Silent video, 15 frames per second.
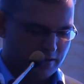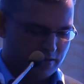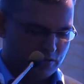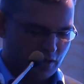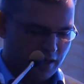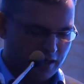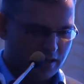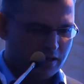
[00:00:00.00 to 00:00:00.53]

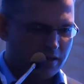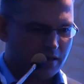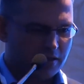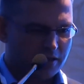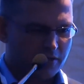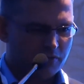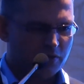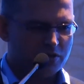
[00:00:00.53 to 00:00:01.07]
So I'll
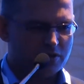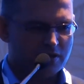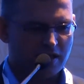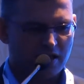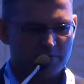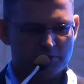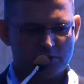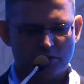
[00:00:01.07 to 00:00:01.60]
give you a
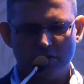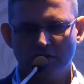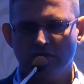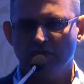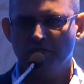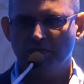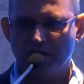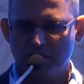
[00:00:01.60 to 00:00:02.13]
snapshot
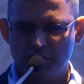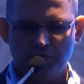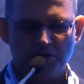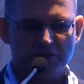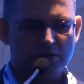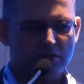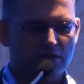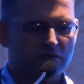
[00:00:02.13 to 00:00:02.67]
of my
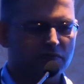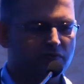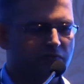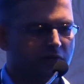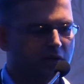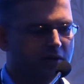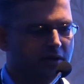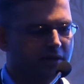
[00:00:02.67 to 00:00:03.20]
version of
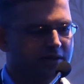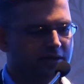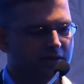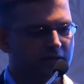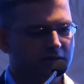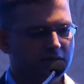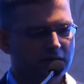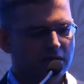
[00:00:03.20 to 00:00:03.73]

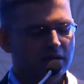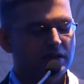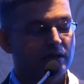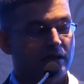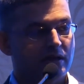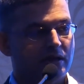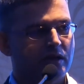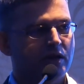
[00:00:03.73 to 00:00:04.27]
getting
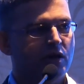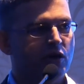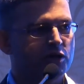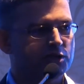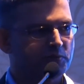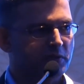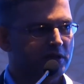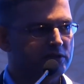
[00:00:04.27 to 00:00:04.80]
Kerala
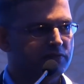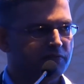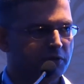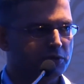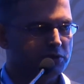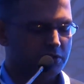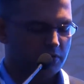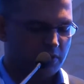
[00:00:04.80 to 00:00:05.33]
hospitals
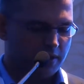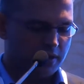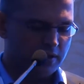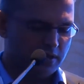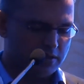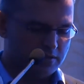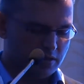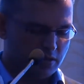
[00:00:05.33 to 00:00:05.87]
future ready.
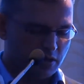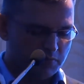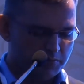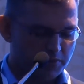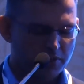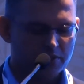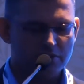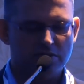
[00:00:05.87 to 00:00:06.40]
It's a
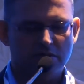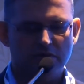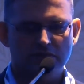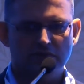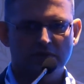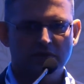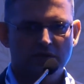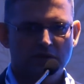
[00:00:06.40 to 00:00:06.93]
combination
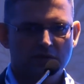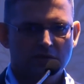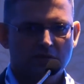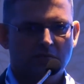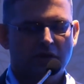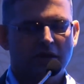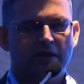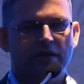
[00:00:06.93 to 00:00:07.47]
of
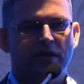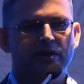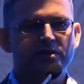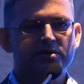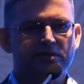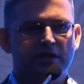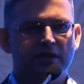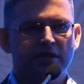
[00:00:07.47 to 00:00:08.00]
my
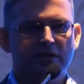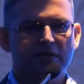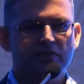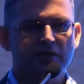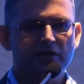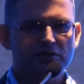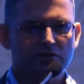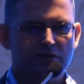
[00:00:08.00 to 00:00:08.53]
understanding of
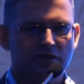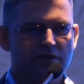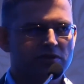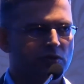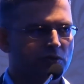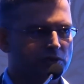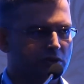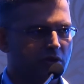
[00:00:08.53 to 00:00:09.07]
history,
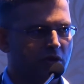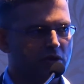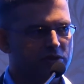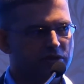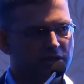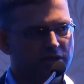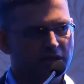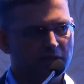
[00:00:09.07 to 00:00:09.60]

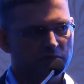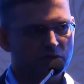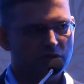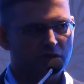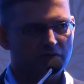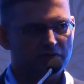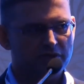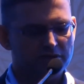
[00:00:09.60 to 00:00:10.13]
sociology and
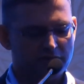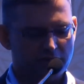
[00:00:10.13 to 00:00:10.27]
demographic